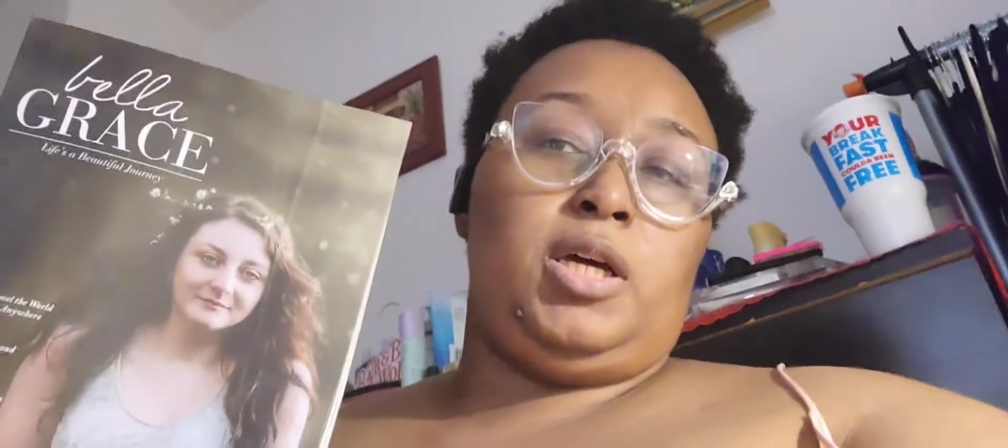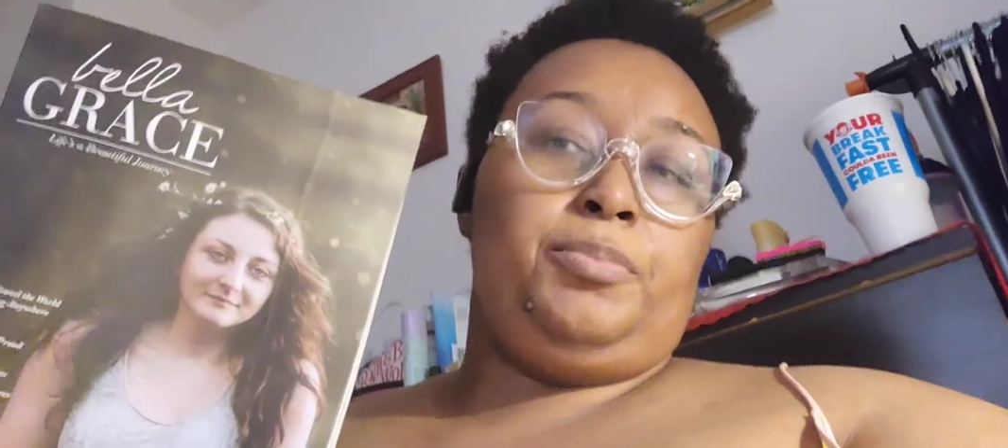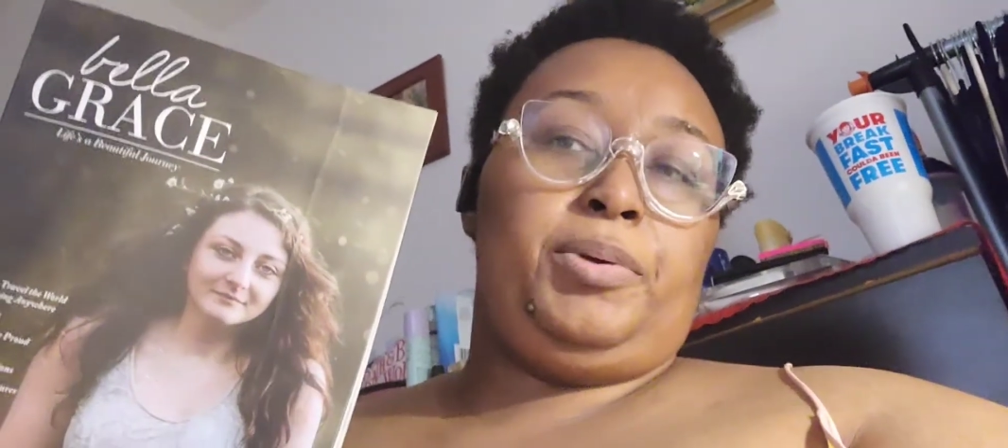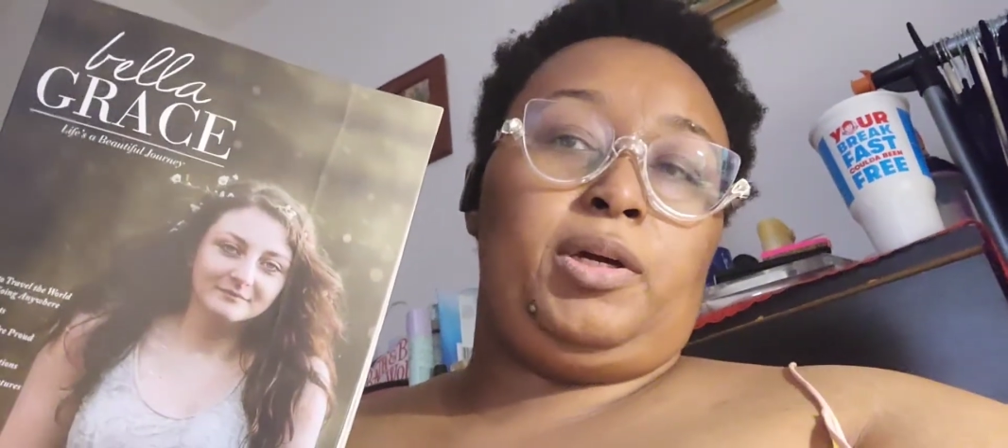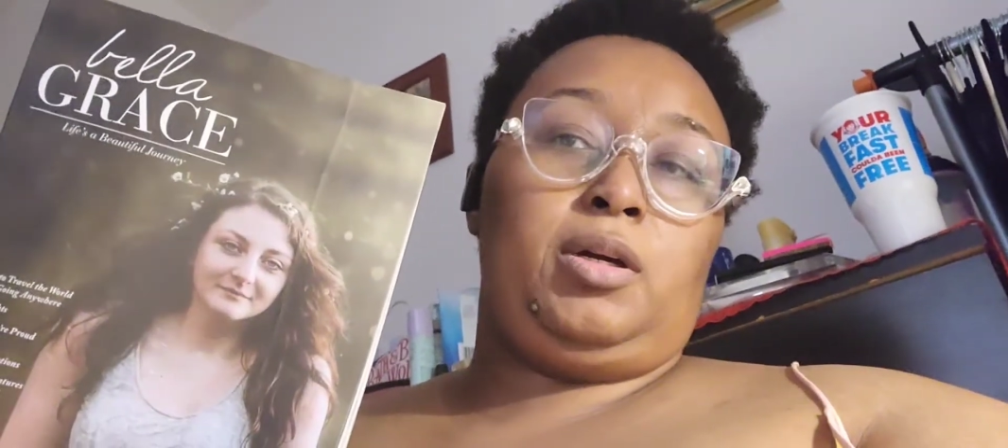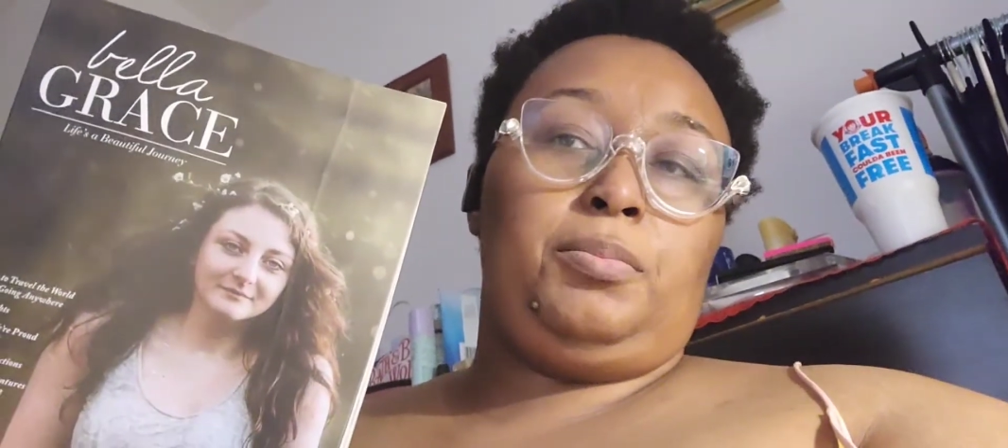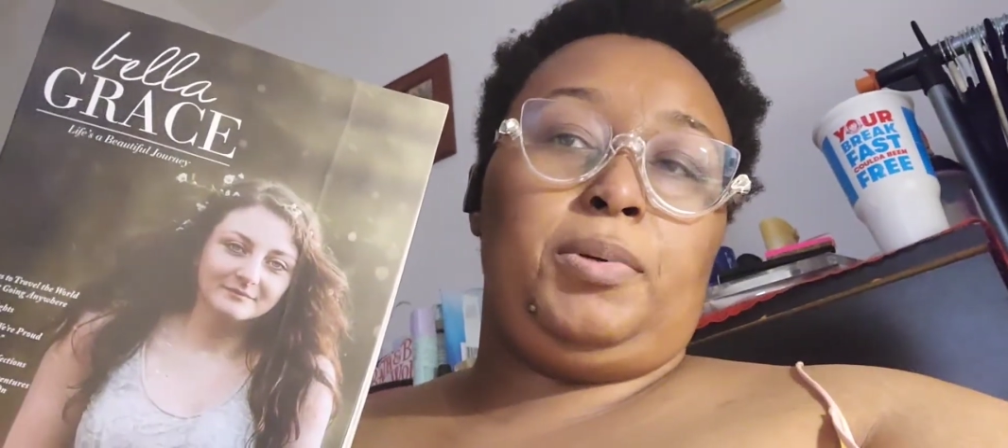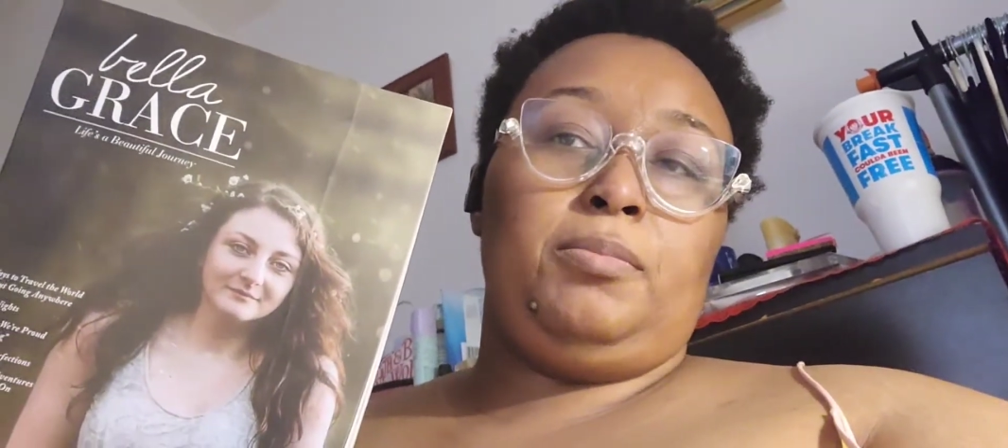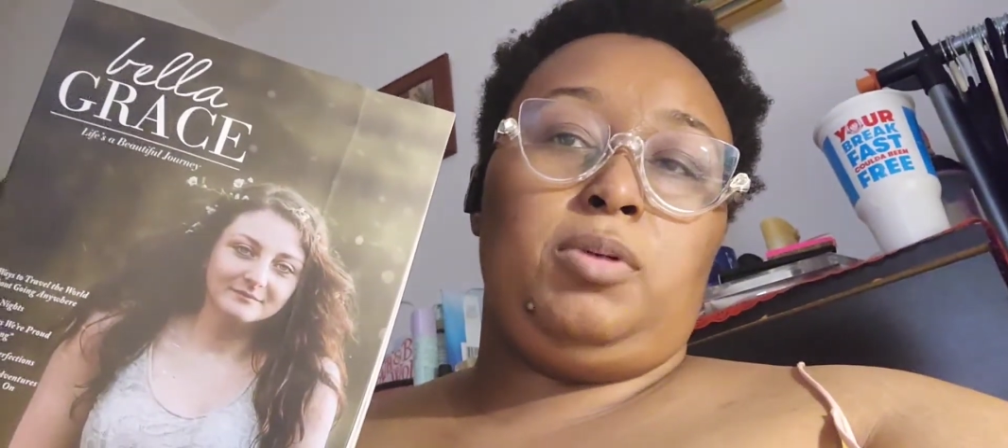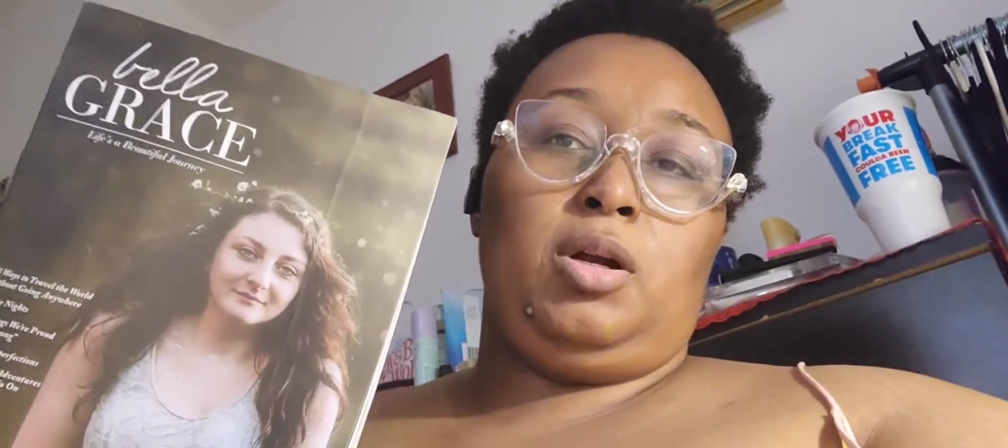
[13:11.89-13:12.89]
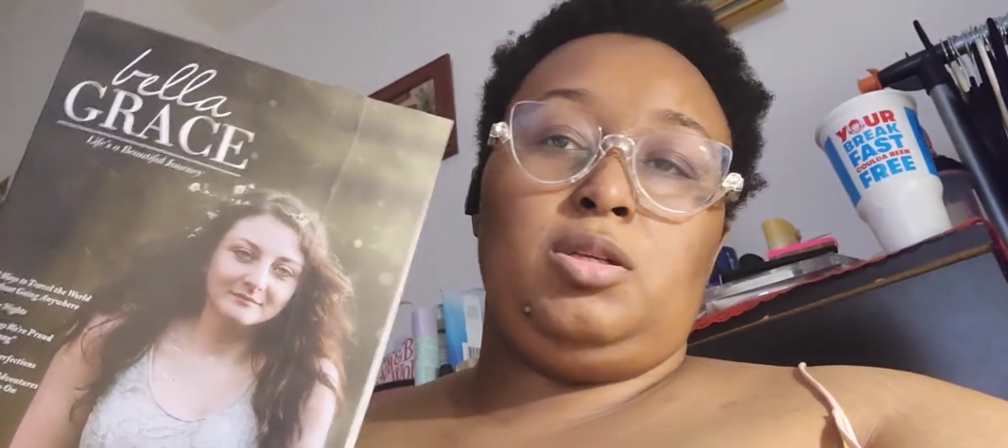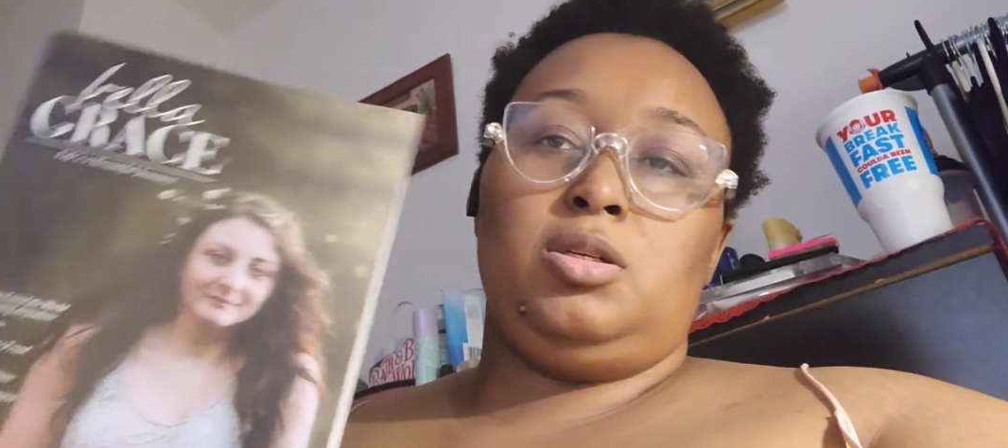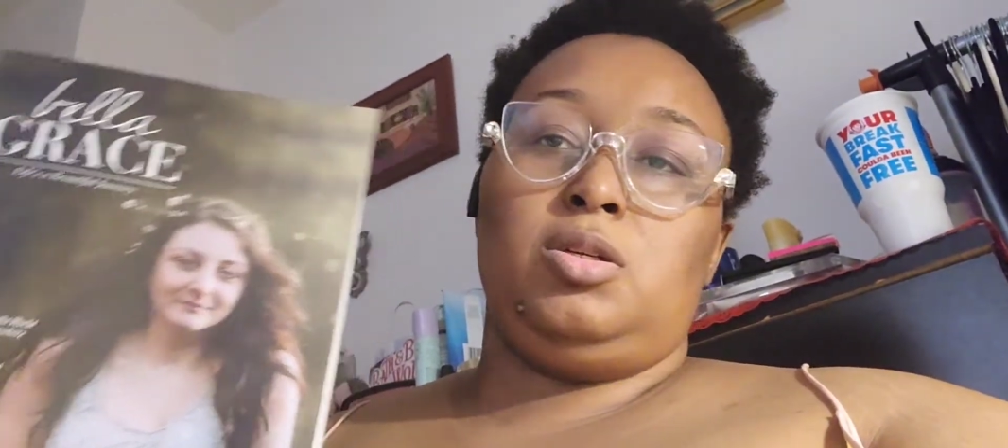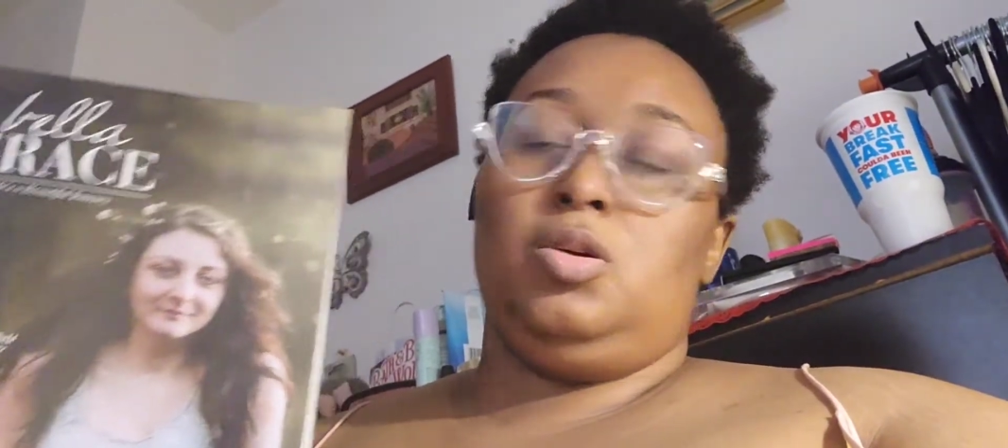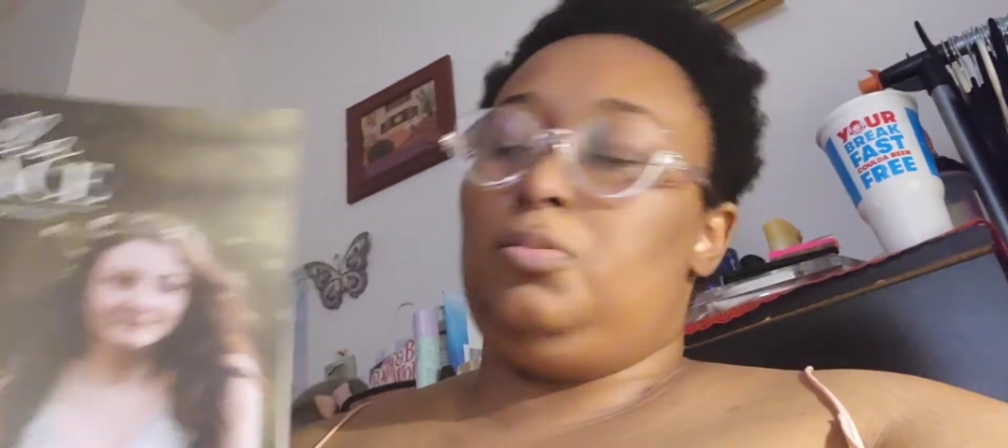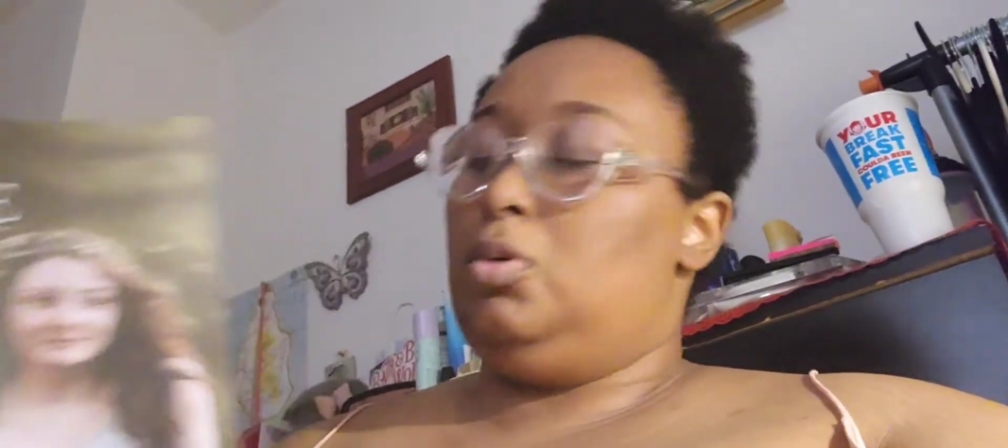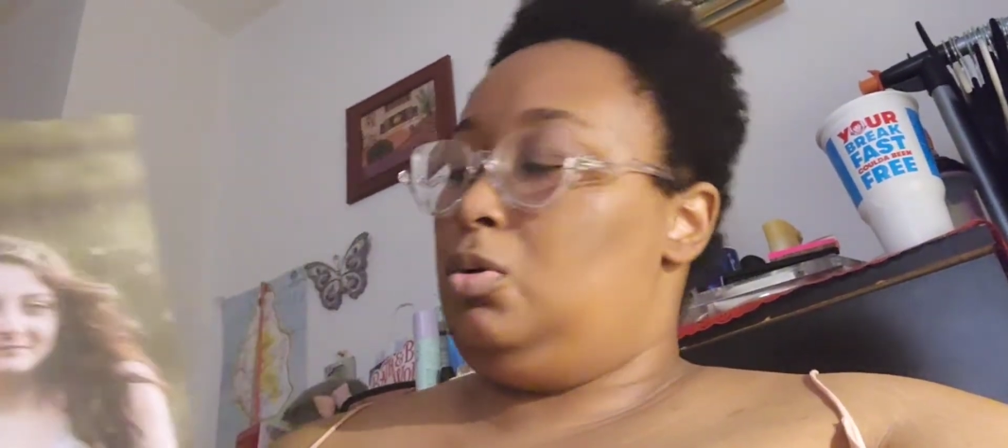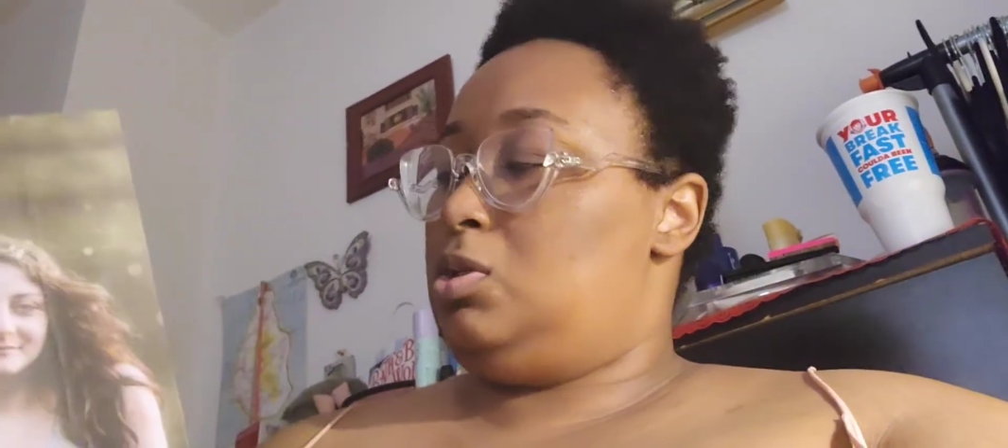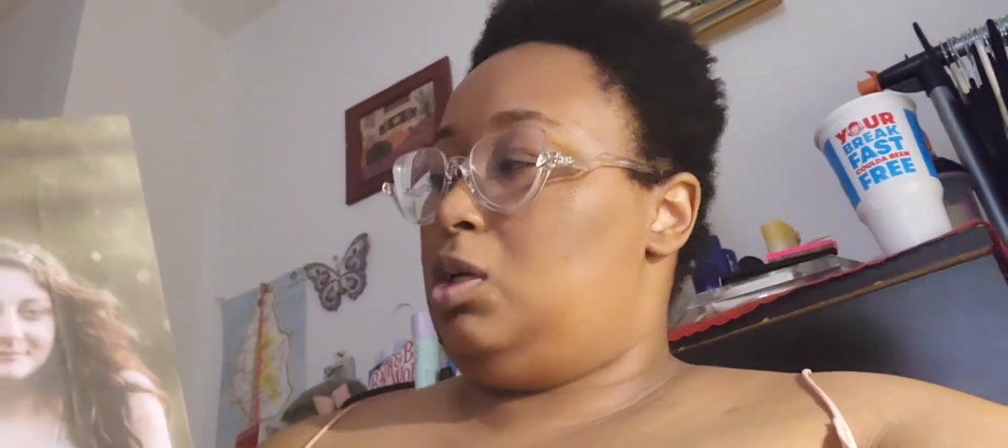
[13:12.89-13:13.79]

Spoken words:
I pick up at Barnes and Nobles